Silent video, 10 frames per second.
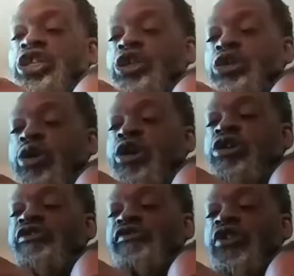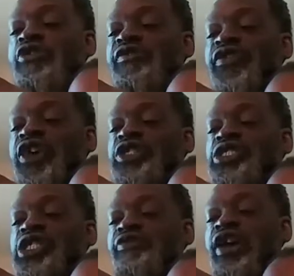the grown folk
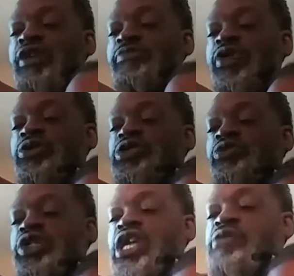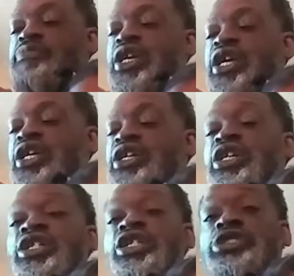version of ambrosia. What that mean?
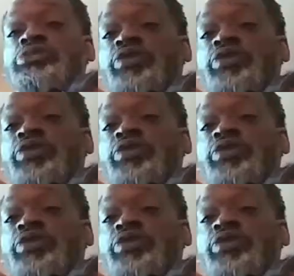This